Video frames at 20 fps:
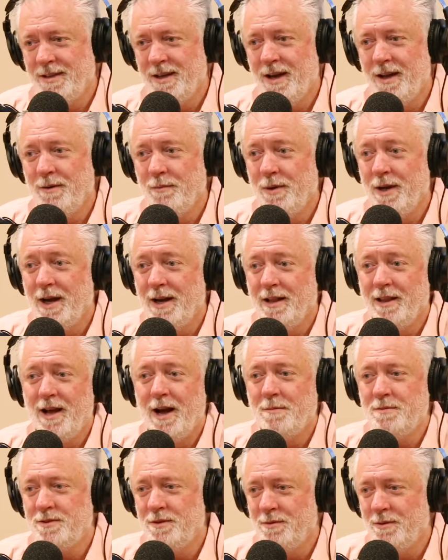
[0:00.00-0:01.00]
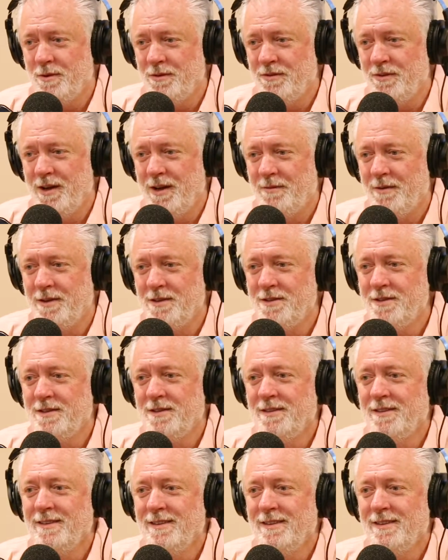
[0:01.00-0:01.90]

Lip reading: that, and we had a lobster roll sandwich.